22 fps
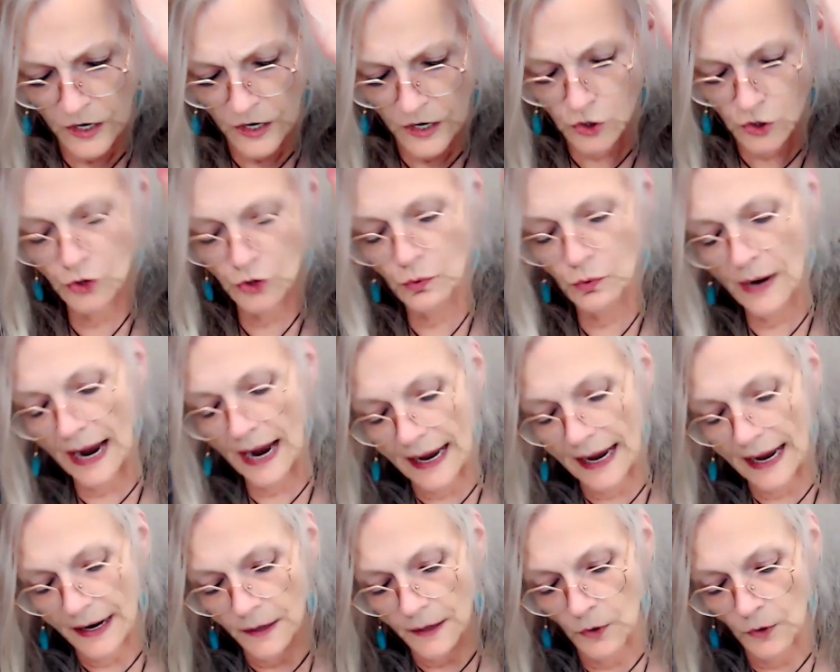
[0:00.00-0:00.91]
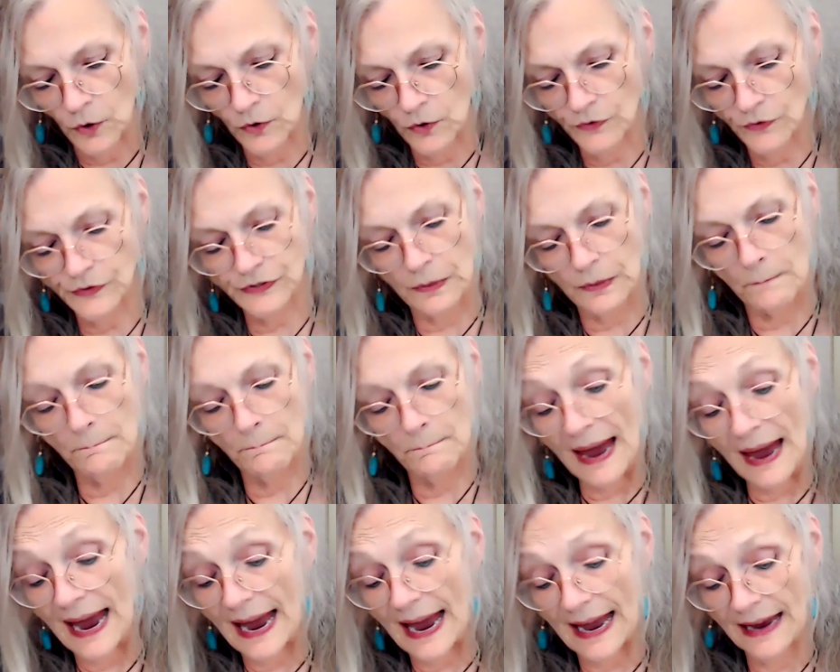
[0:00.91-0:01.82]
To animals,
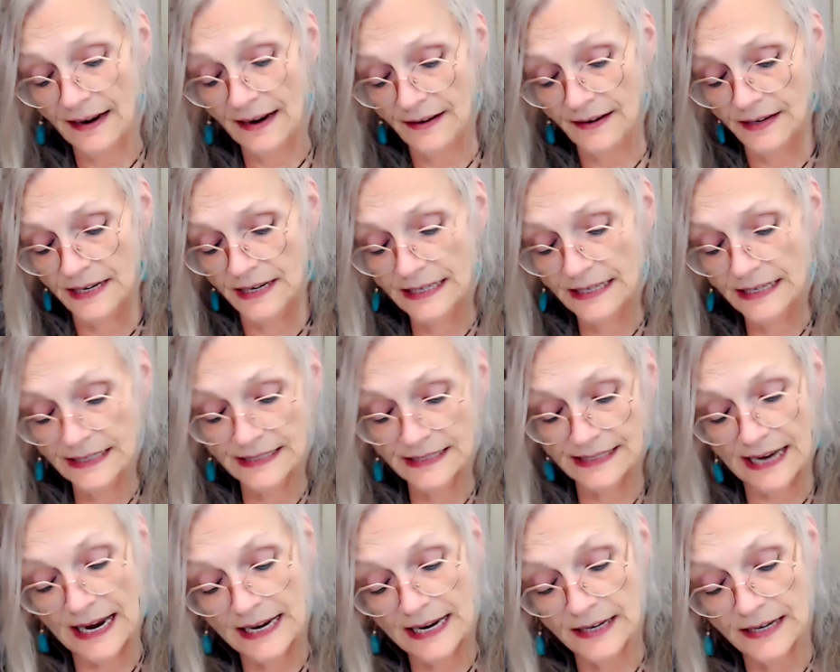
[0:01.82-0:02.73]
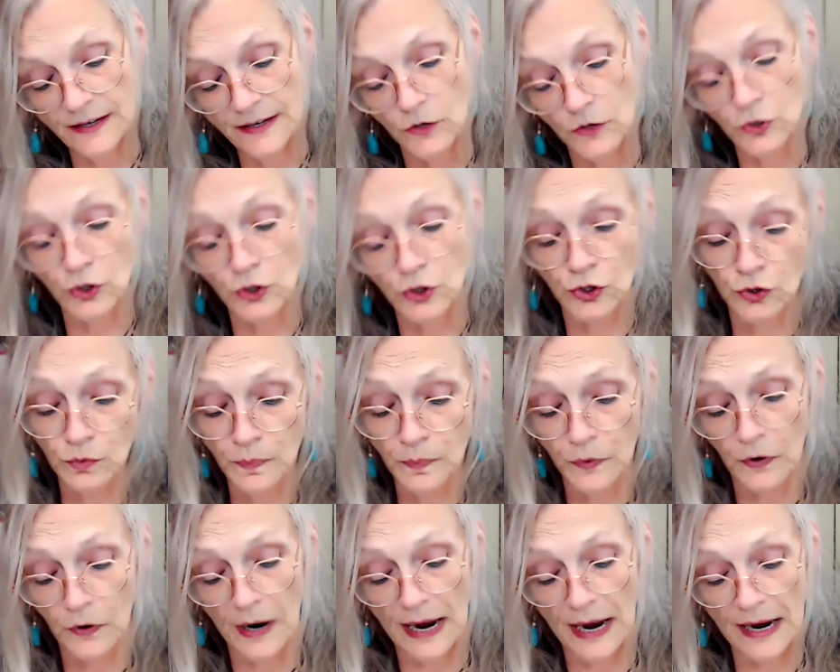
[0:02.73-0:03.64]
man is a
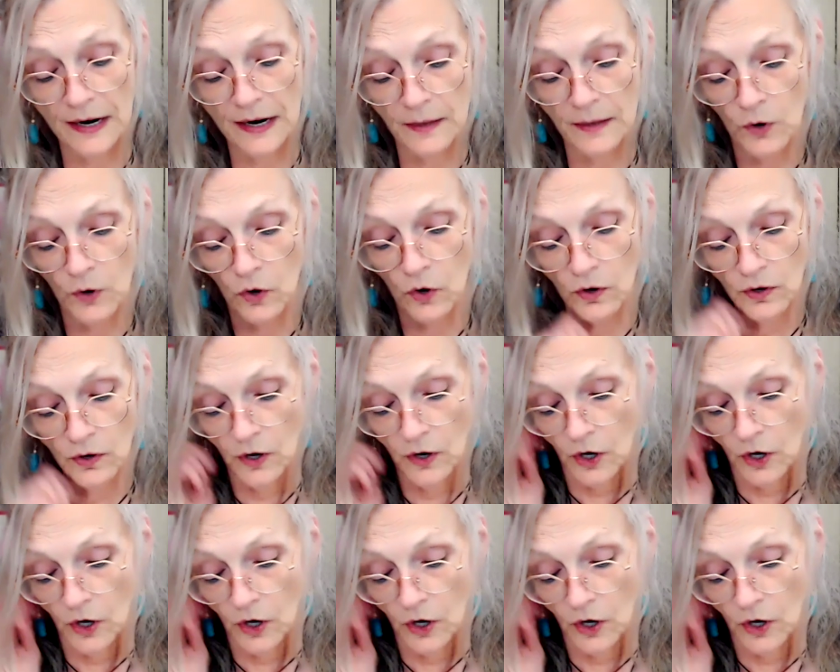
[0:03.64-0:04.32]
super animal,